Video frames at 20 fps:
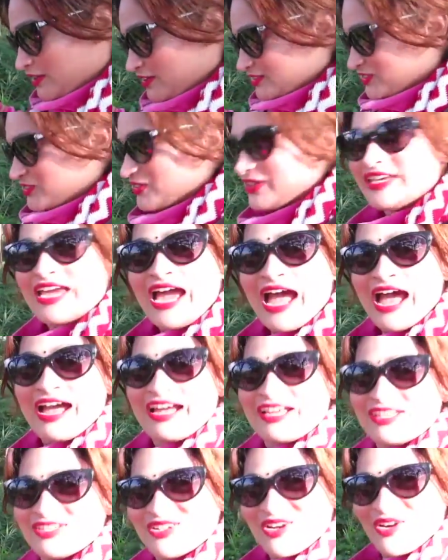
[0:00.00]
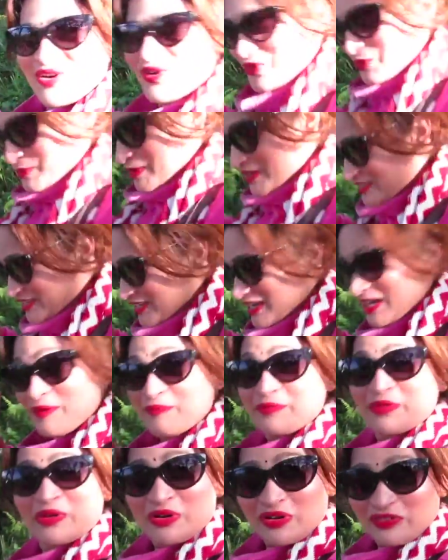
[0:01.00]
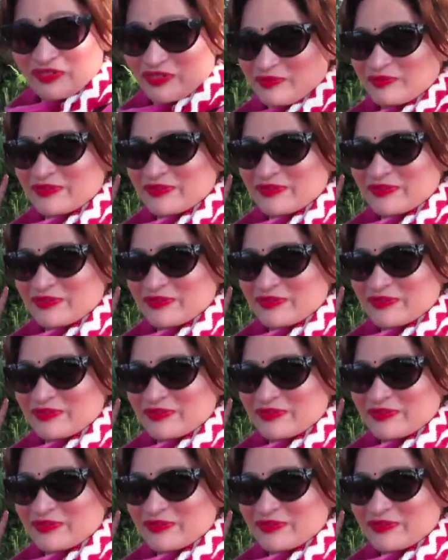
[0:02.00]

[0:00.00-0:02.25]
So yeah, we're going to be seeing a beautiful